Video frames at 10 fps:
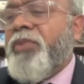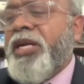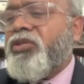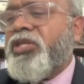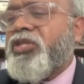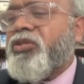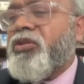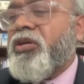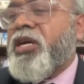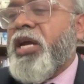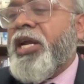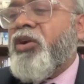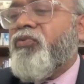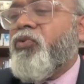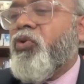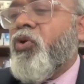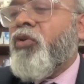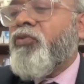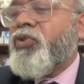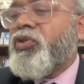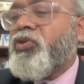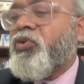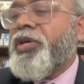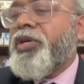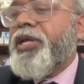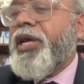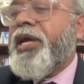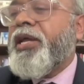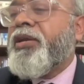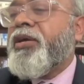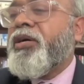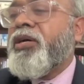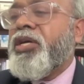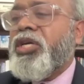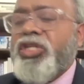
allow me to just kind of go off the story and uh,